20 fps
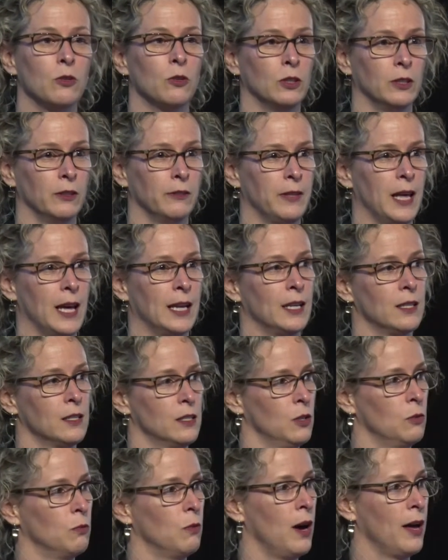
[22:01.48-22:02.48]
all of that as
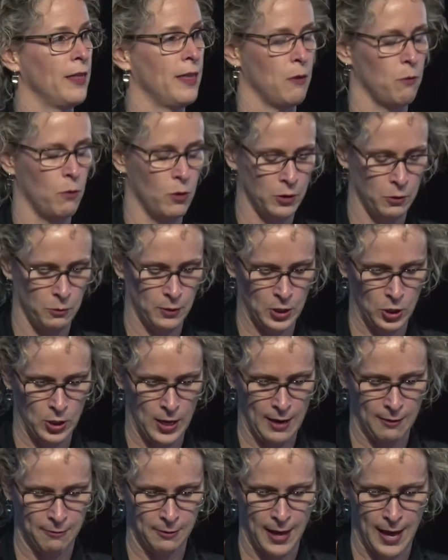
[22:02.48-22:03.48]
to why they want to
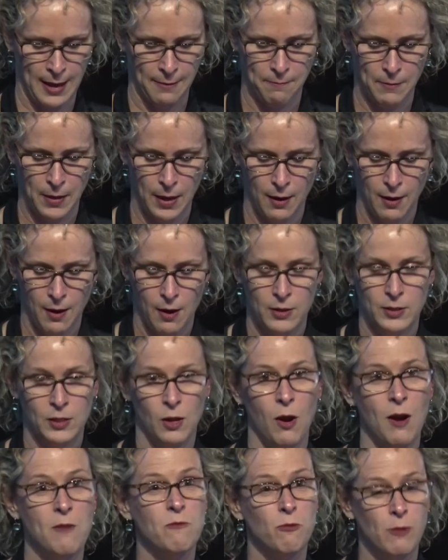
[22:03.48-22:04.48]
achieve that.
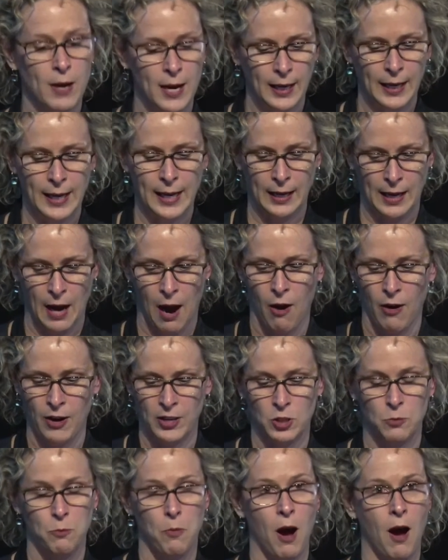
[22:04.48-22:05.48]
So I'm really
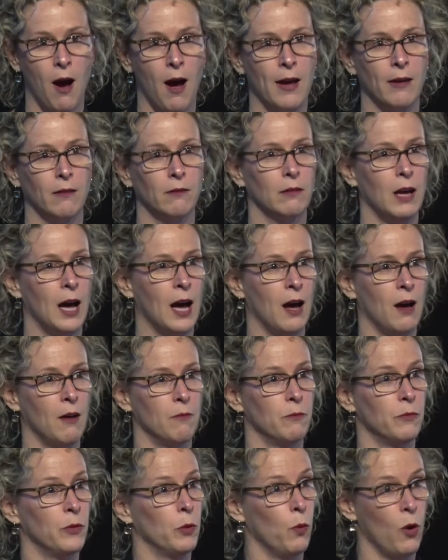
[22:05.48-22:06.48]
encouraged by
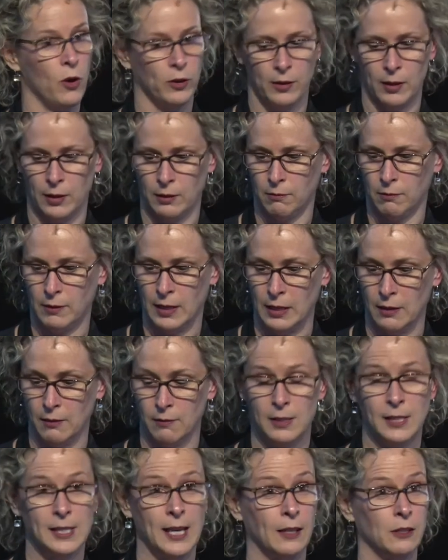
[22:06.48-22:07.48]
the work that the
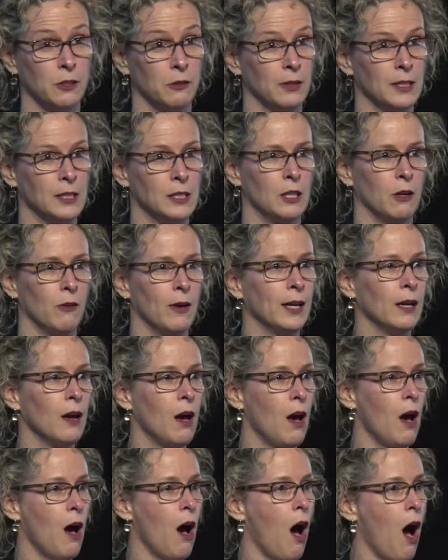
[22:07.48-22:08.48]
sector is doing.
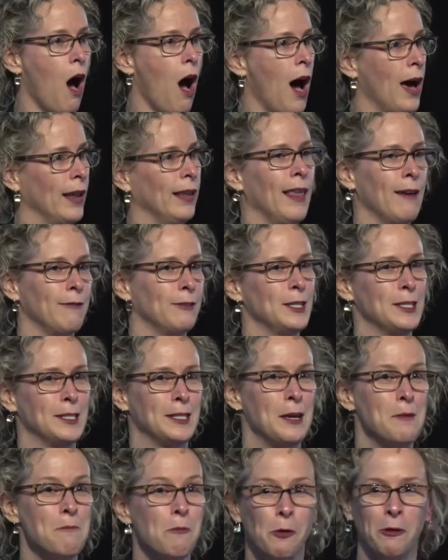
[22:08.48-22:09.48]
I'd love to
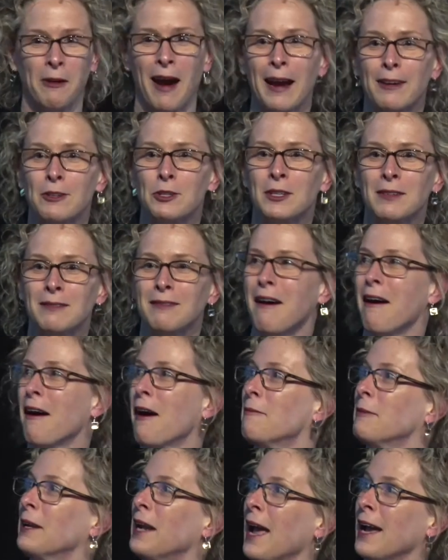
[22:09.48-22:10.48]
see more action.
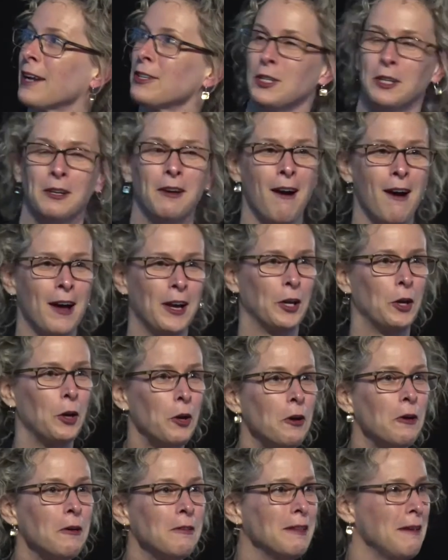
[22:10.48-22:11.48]
I'm an action kind of
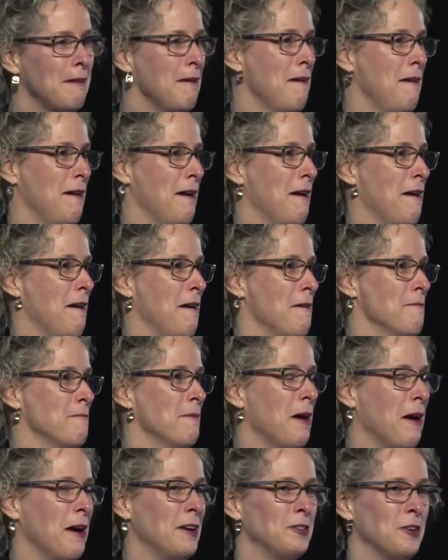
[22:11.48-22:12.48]
girl.
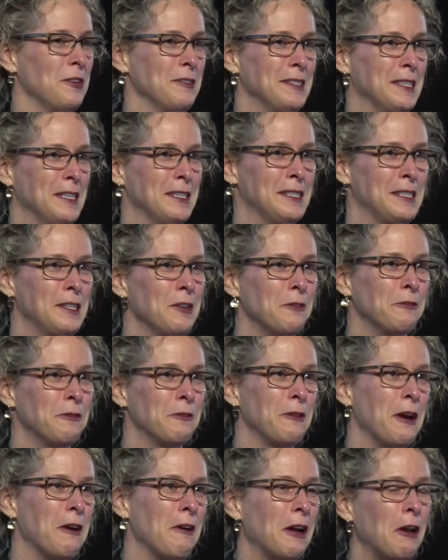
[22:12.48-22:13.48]
I don't sit still for
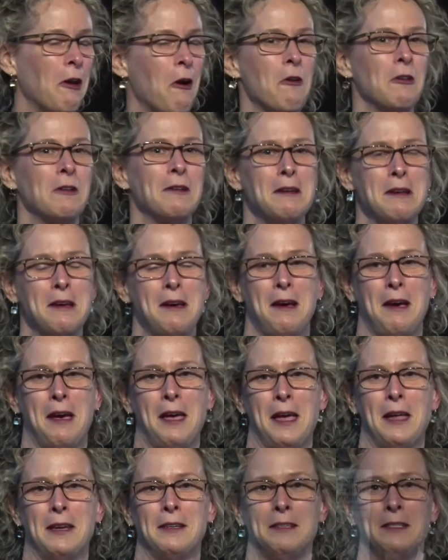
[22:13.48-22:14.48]
very long,
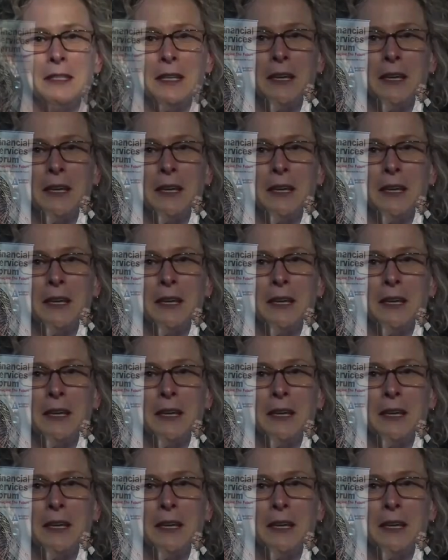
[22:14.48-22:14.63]
and